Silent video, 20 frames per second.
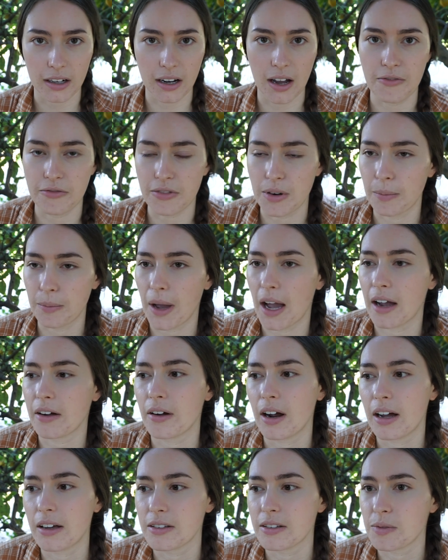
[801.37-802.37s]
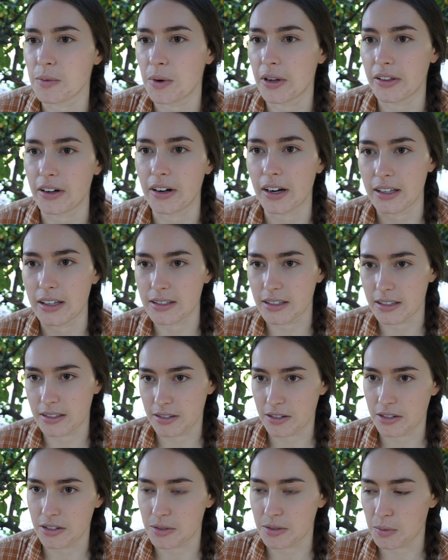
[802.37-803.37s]
come from backgrounds where their
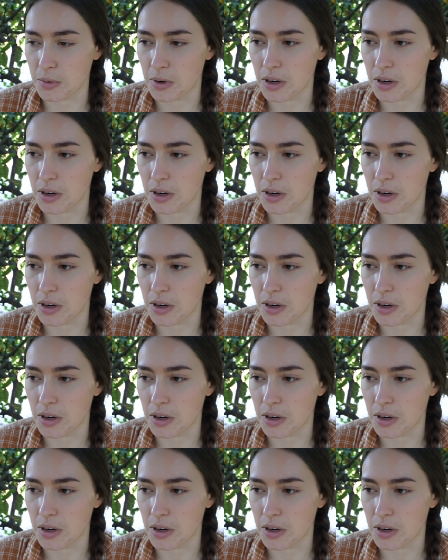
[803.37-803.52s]
ancestors